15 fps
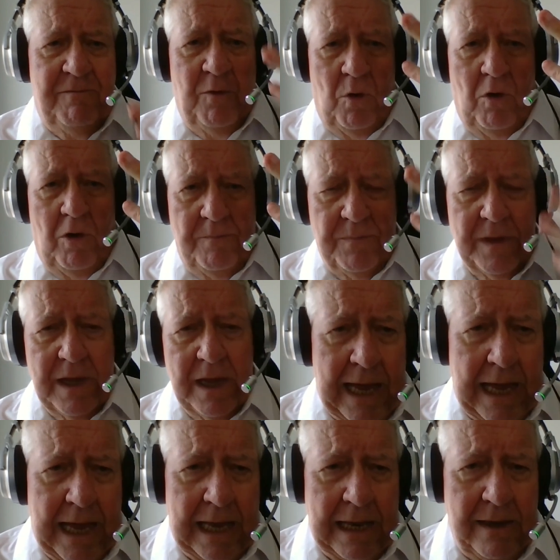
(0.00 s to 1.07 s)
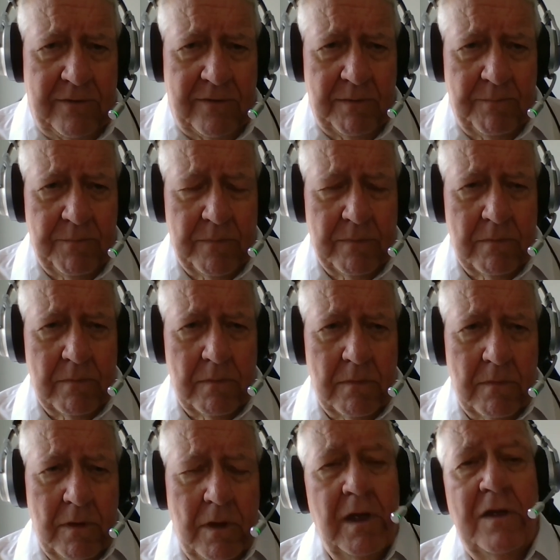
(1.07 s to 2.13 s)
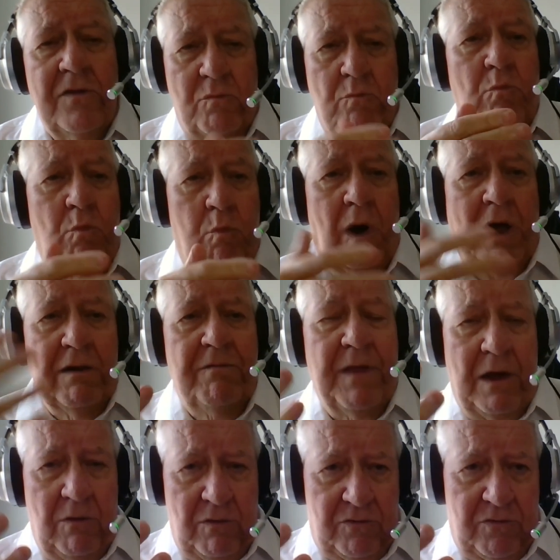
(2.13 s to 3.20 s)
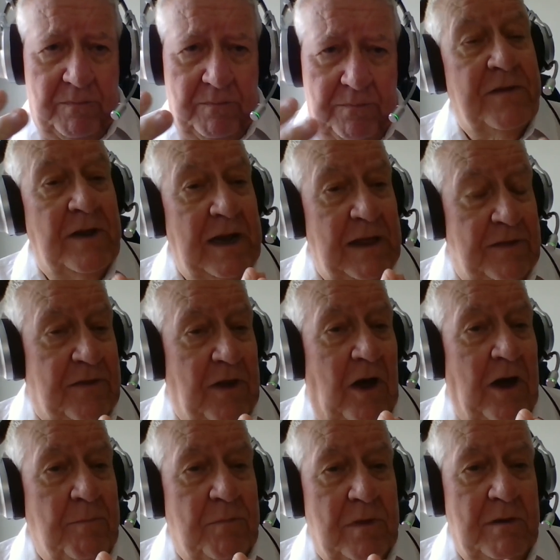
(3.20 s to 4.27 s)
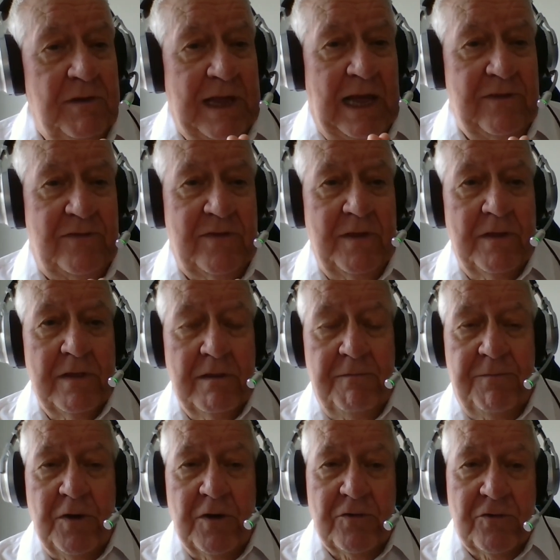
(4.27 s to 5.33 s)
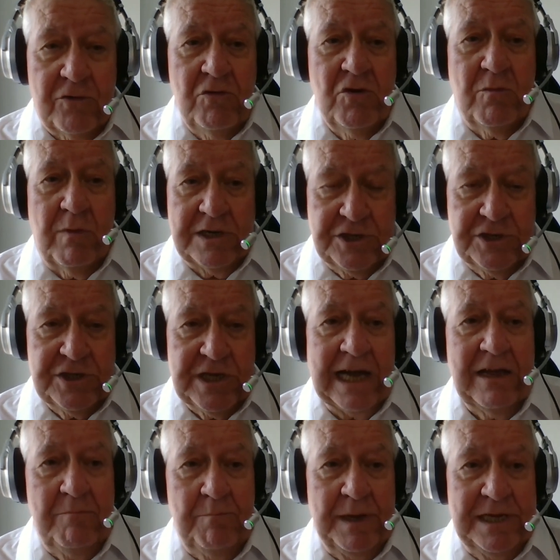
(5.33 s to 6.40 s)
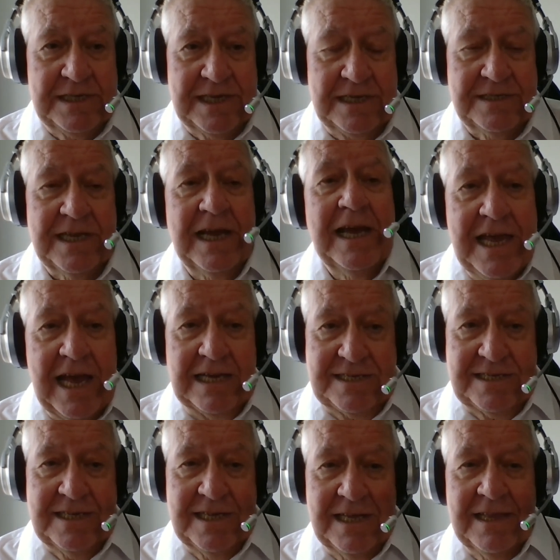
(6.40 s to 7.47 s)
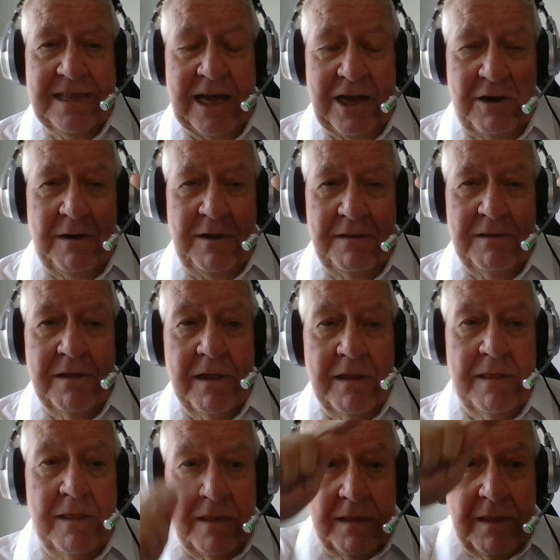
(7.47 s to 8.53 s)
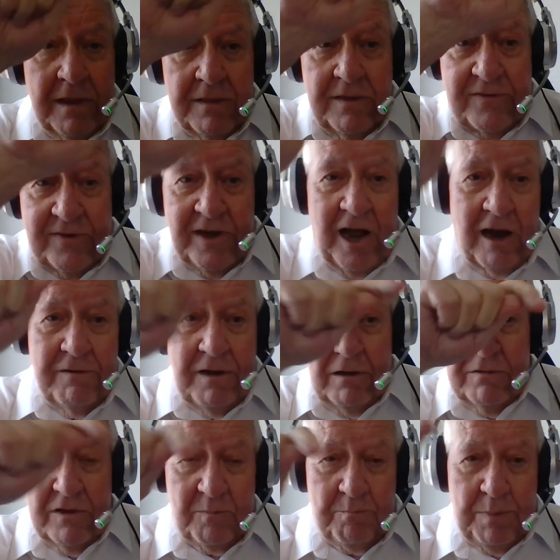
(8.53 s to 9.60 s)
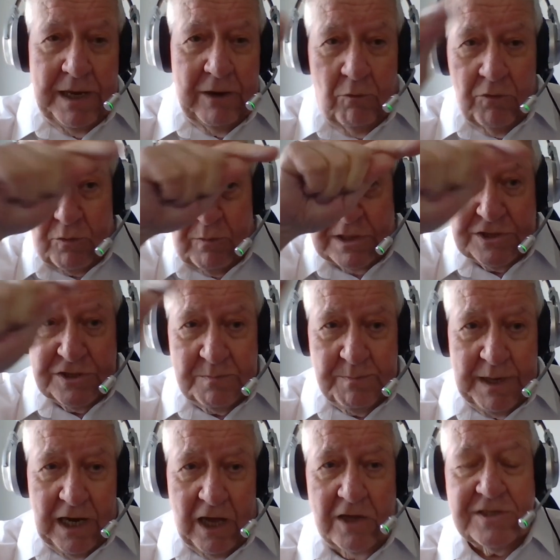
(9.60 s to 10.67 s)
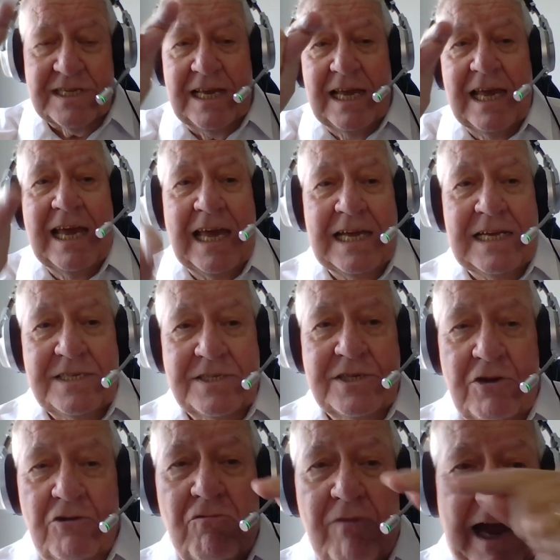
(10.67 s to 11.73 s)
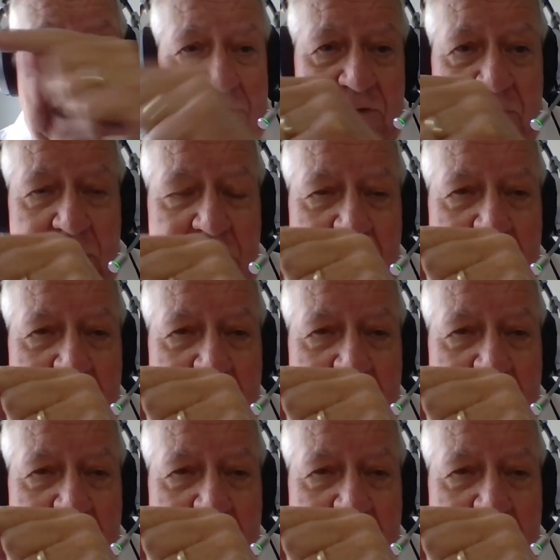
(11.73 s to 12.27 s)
4. And it's one of those. There's another type that has the first 2 questions, A and B, says, yes, the scenario that's being, or the question that's being asked is correct